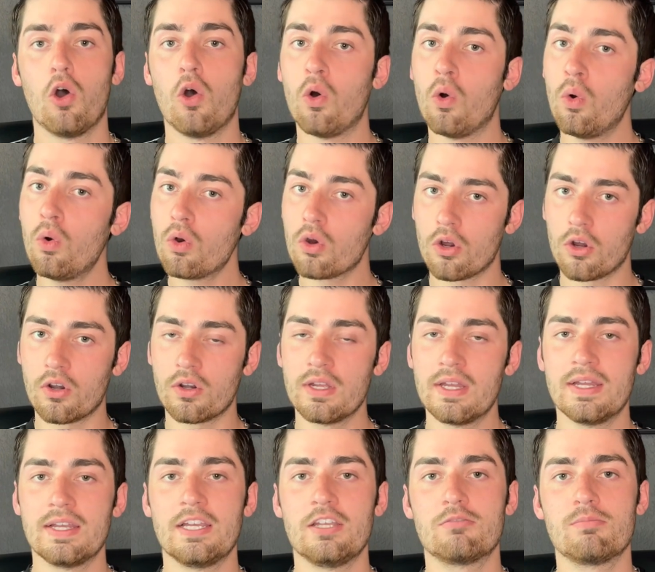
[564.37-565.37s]
Or
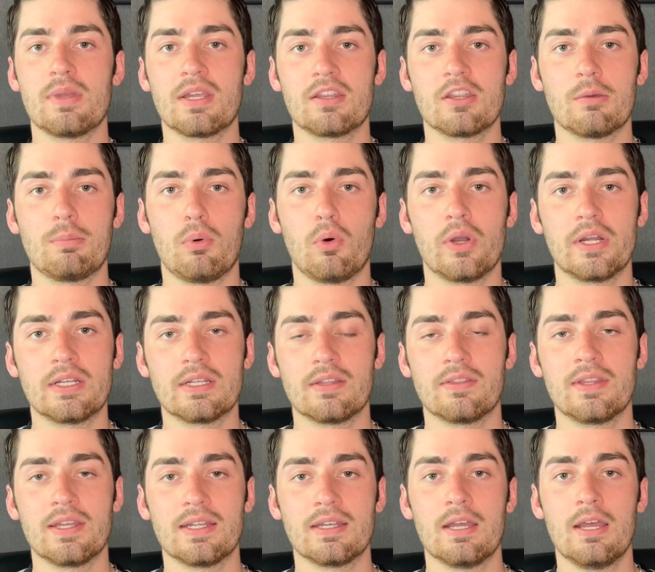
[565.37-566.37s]
he's making the point
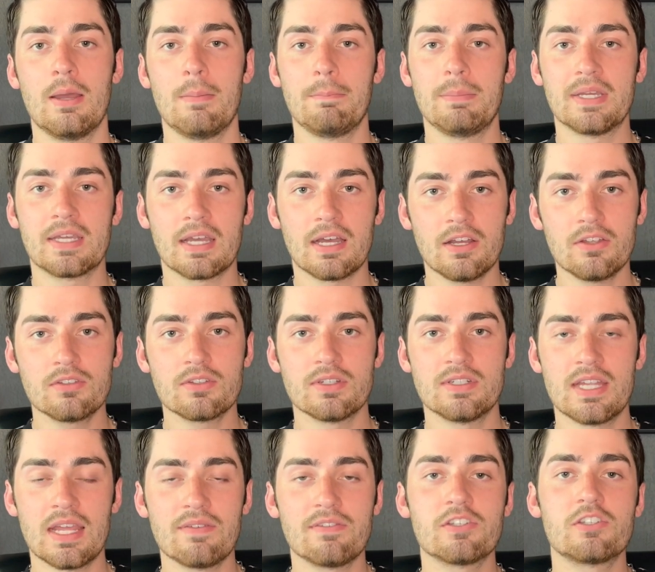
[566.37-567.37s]
that because
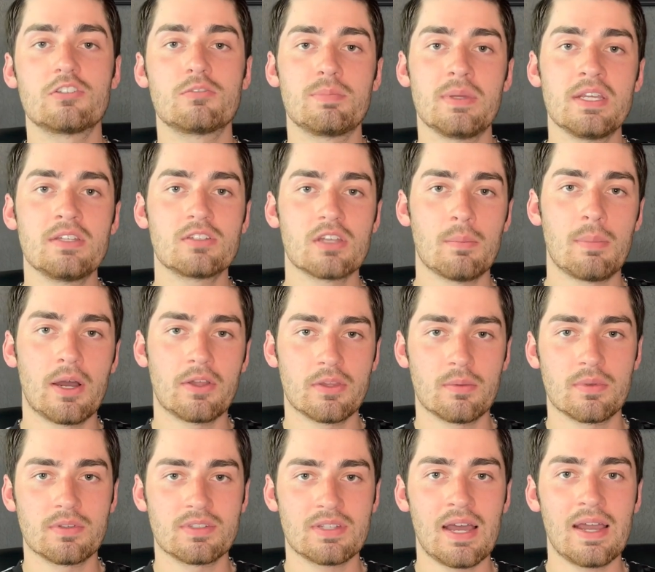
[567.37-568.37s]
David speaks about the
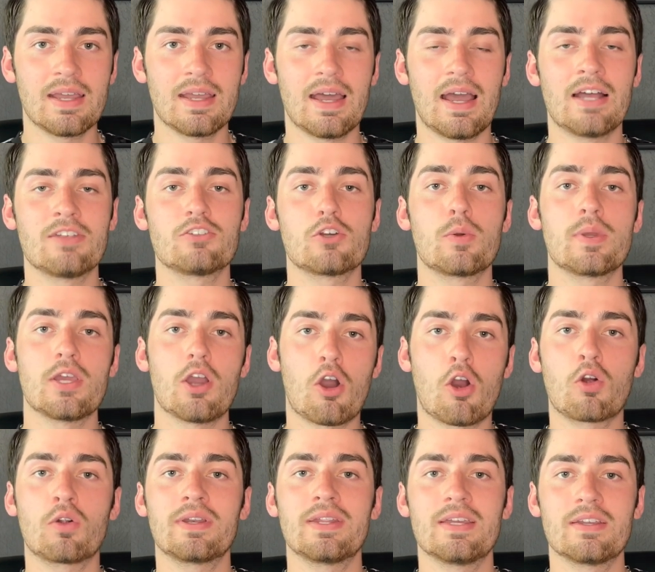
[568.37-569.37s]
Messiah as though he
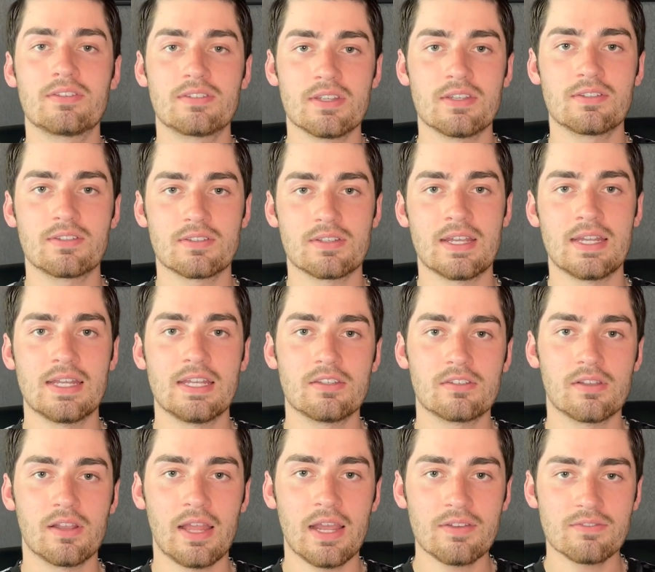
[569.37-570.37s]
already exists in
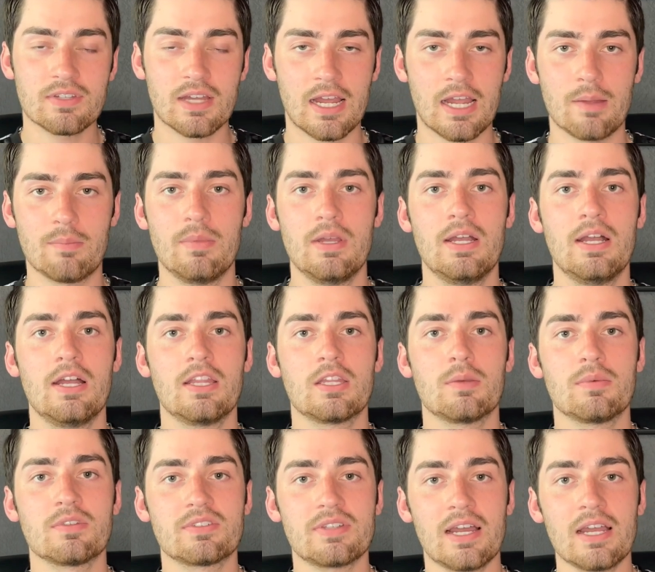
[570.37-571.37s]
his lifetime,
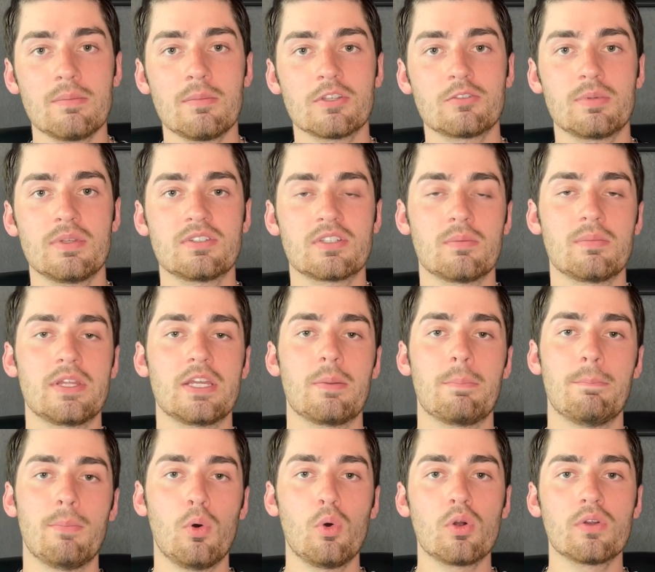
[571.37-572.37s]
the Messiah must be
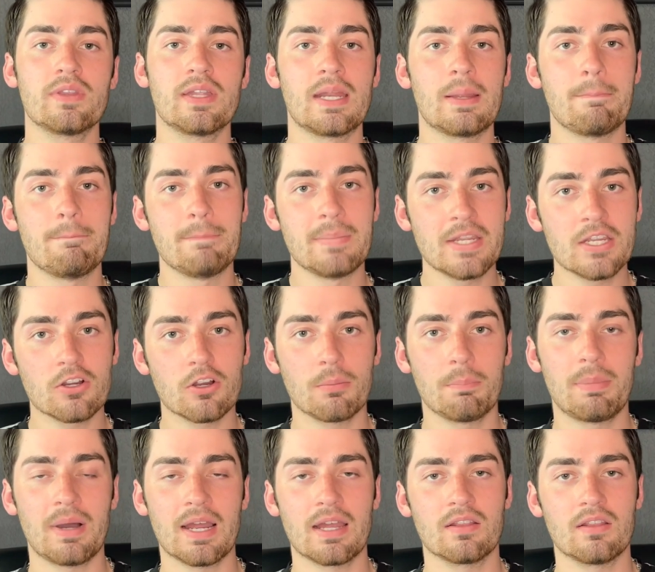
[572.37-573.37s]
something more than a mere
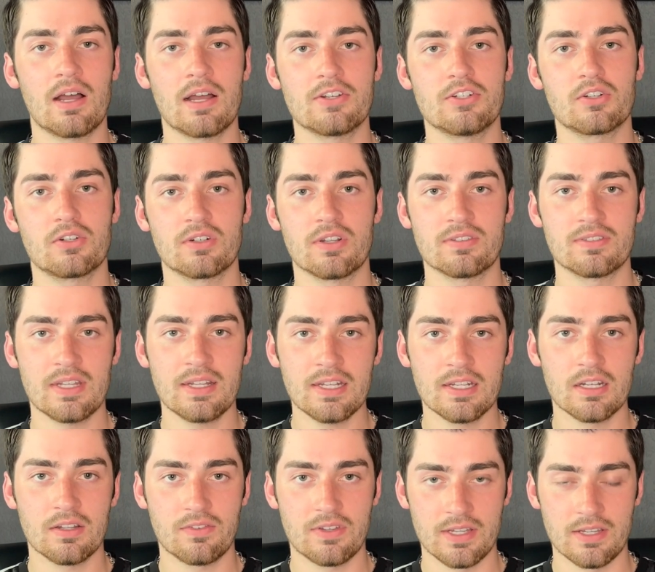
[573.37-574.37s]
biological
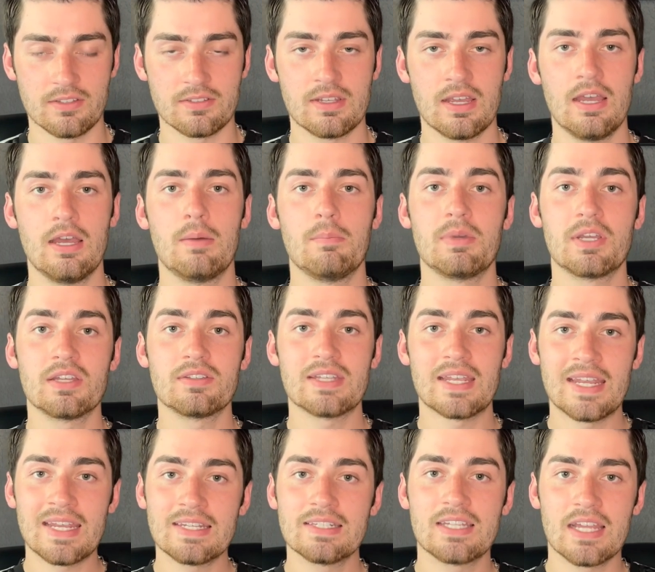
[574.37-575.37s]
descendant of his, because
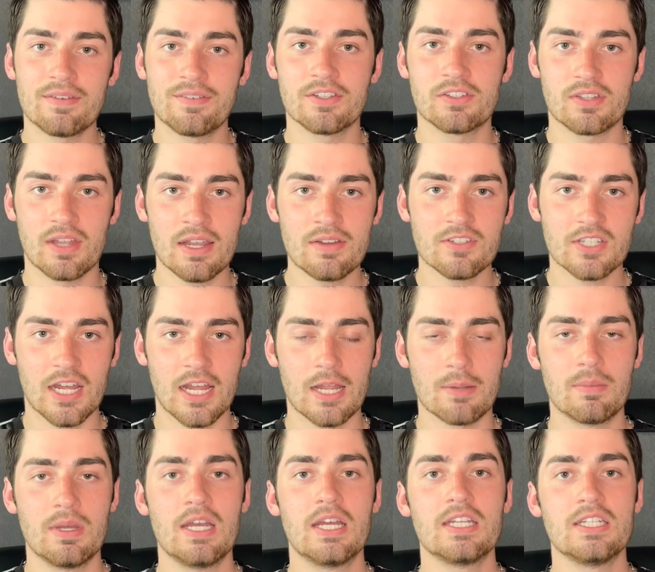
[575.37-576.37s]
in David's
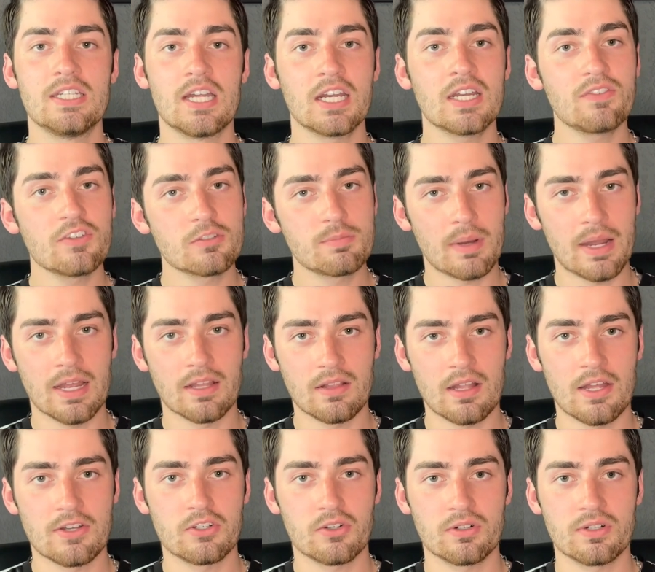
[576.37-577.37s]
lifetime, none of his
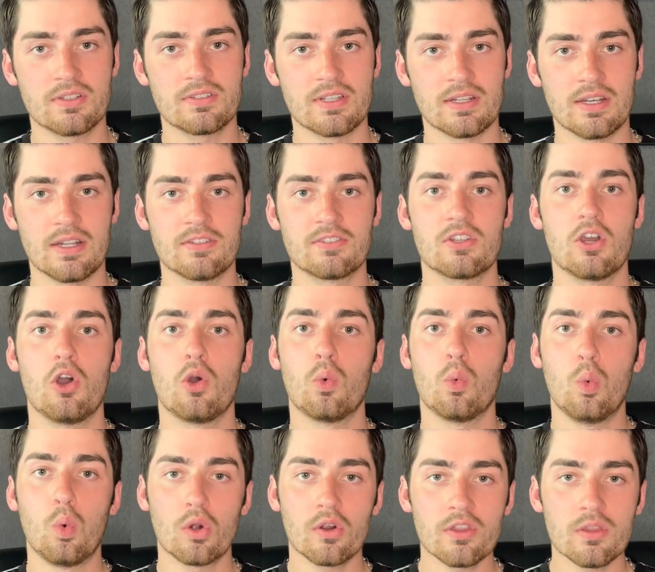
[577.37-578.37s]
biological descendants
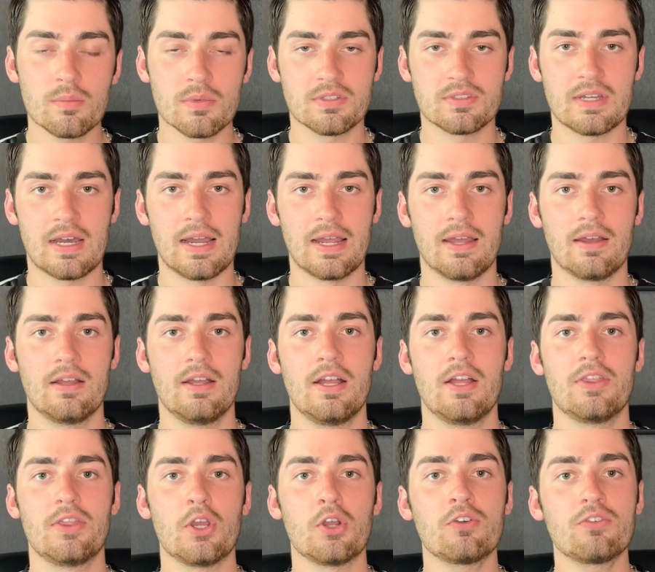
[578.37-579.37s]
were the Messiah.
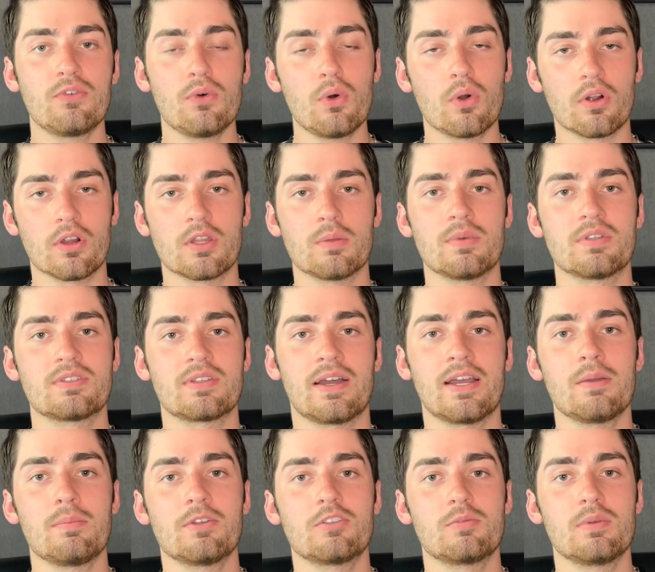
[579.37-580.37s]
Therefore, the
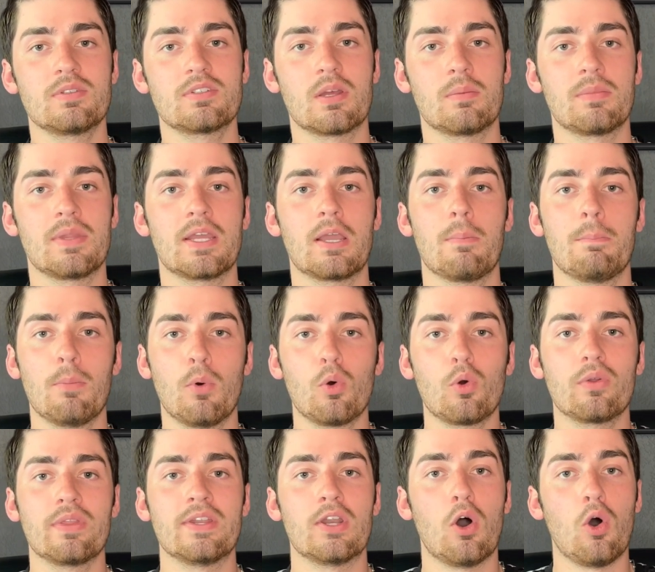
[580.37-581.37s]
Messiah must be something
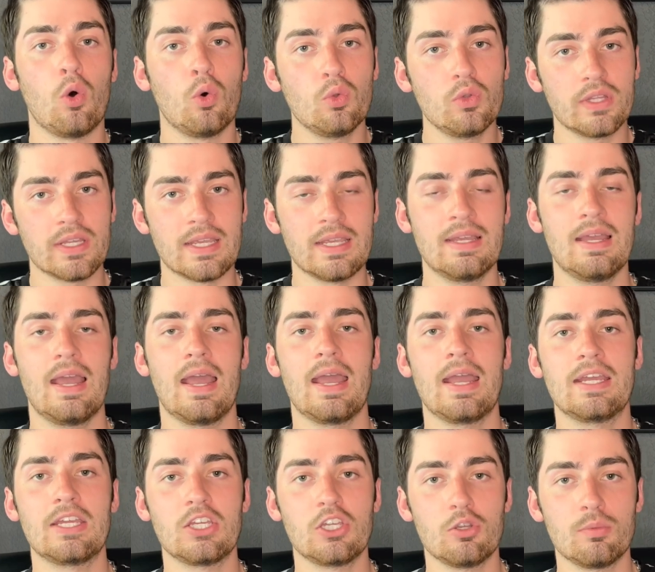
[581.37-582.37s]
more than only
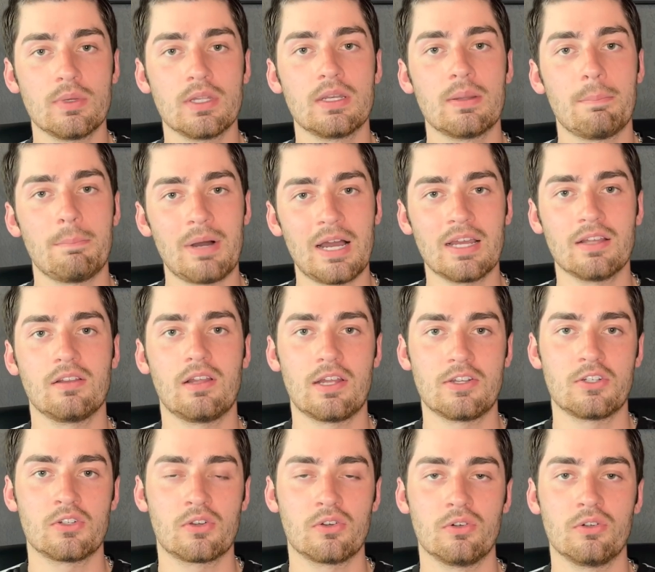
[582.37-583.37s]
a human
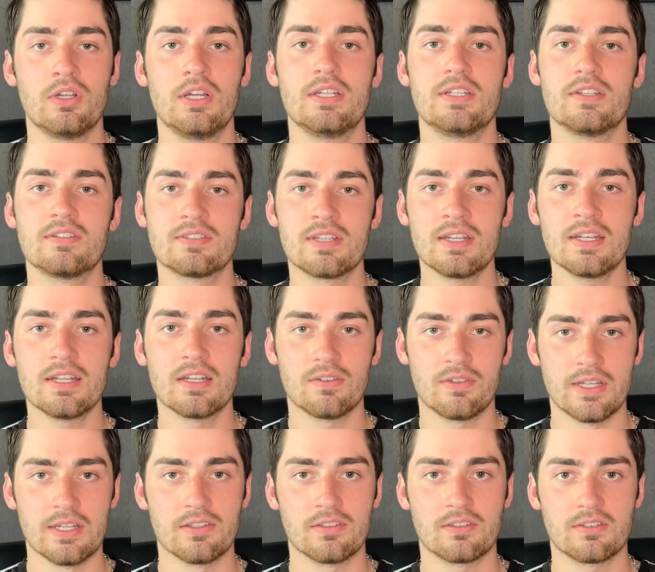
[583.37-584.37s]
biological descendant of
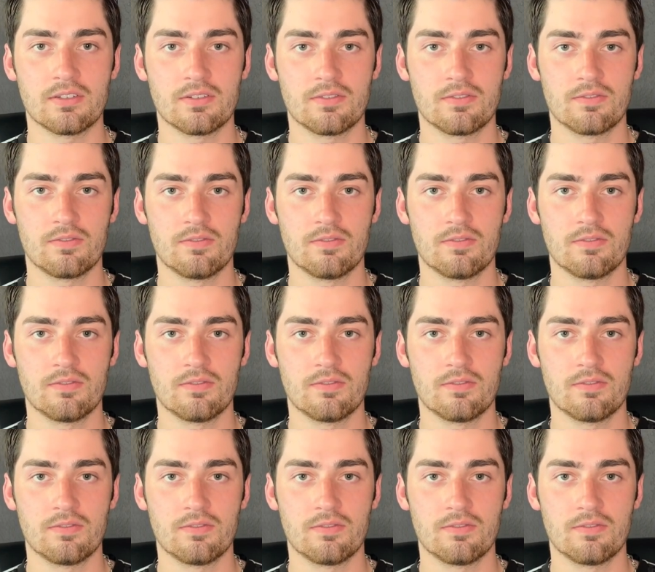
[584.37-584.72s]
his.